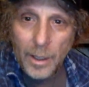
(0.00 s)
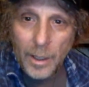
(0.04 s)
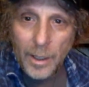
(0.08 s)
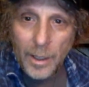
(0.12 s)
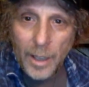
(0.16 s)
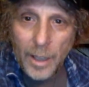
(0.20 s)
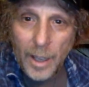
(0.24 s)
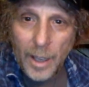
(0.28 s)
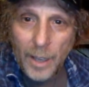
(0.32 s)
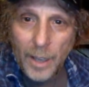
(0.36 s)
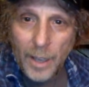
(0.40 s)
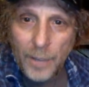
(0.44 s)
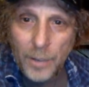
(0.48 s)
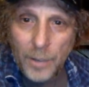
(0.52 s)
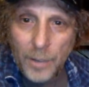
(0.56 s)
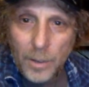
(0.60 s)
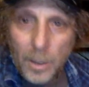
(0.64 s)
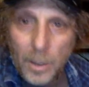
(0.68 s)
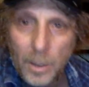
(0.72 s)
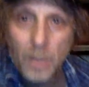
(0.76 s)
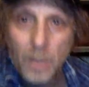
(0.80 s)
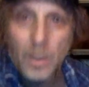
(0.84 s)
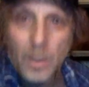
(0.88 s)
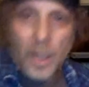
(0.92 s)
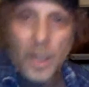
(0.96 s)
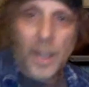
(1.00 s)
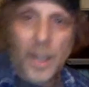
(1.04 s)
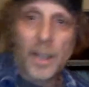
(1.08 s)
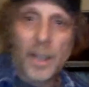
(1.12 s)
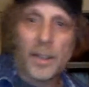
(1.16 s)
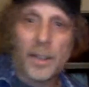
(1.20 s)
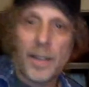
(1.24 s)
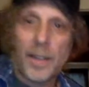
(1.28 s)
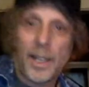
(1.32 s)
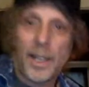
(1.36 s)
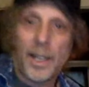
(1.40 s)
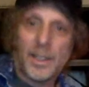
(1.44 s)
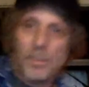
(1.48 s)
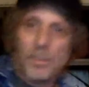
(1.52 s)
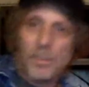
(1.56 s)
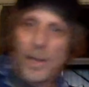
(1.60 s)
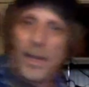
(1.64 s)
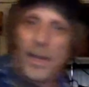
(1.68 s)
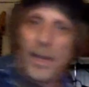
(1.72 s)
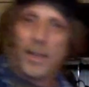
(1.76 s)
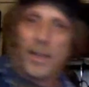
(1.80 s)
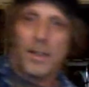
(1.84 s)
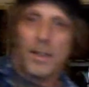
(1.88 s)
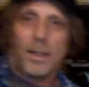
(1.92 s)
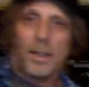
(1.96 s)
Yeah, if you go, okay, thanks,
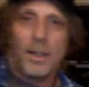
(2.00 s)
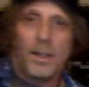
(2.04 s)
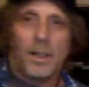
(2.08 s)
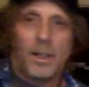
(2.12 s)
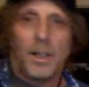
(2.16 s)
Matt.